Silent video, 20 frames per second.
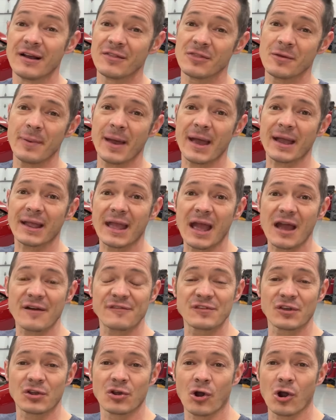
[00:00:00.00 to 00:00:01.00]
The back half
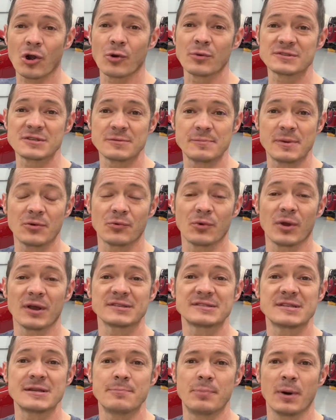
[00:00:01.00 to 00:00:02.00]
of the car was a bit
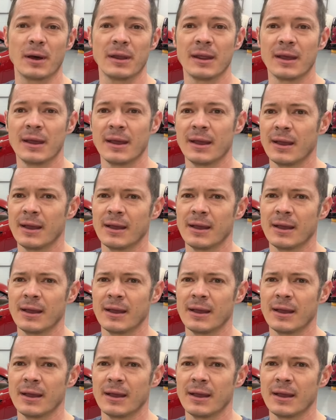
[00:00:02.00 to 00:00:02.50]
rusty, but